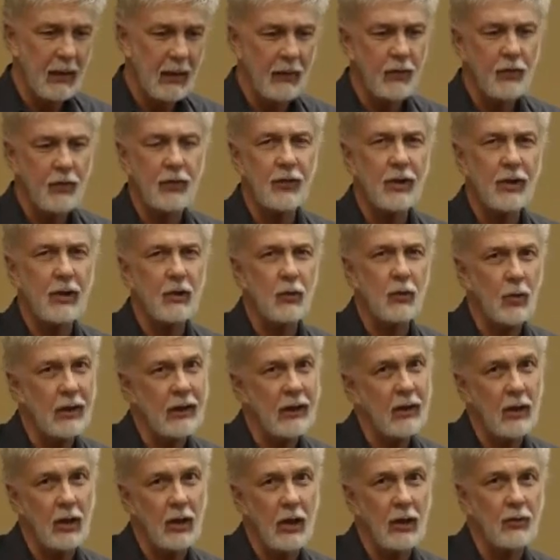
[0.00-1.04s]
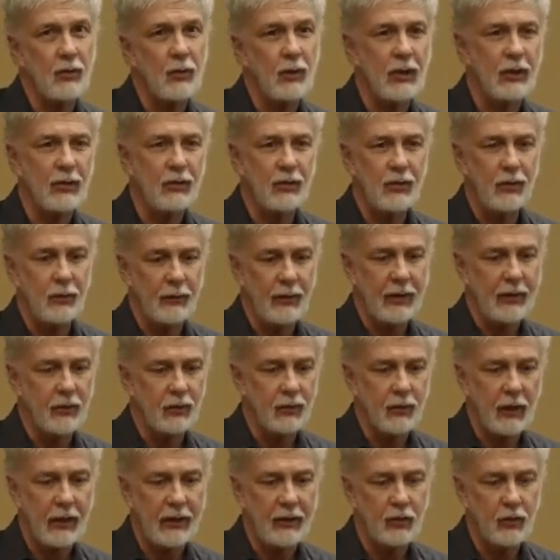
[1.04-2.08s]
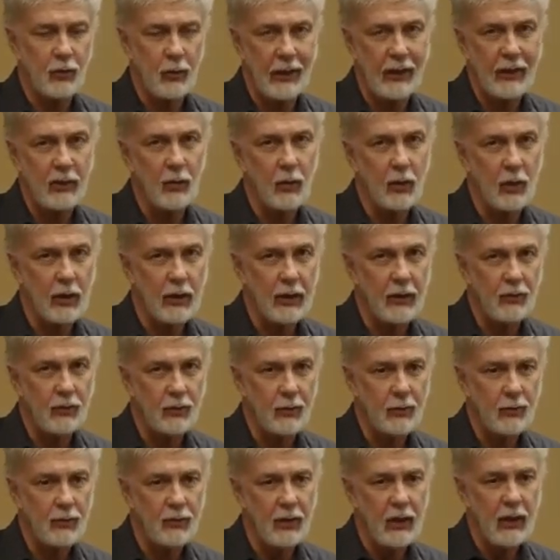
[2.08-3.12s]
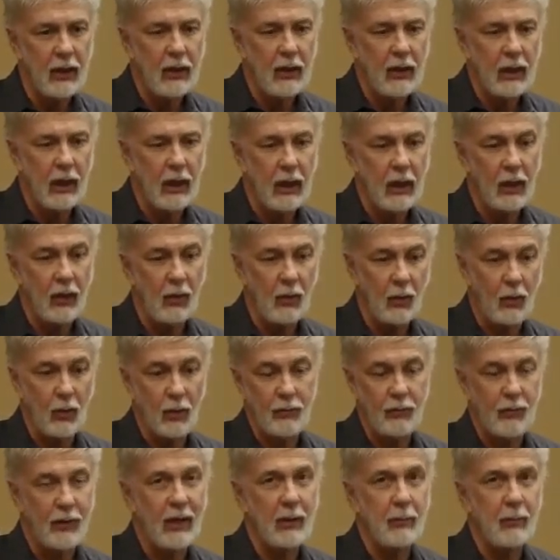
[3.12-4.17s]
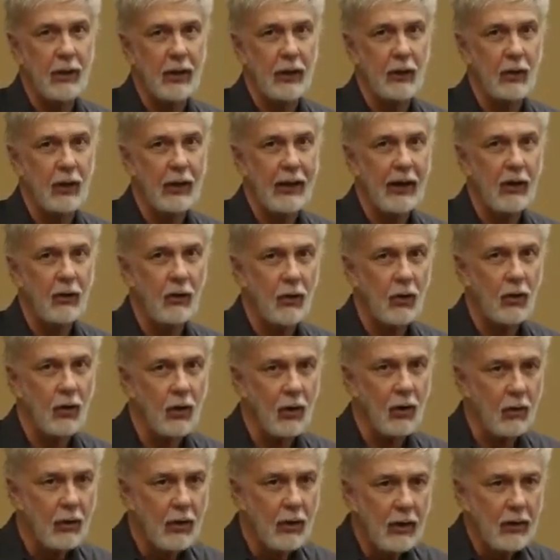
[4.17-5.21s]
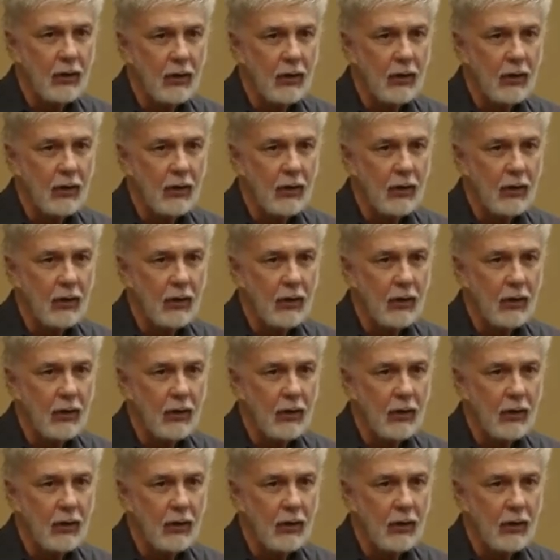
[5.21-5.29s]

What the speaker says: This is in great contrast to things like tranquilizers, or for that matter, alcohol.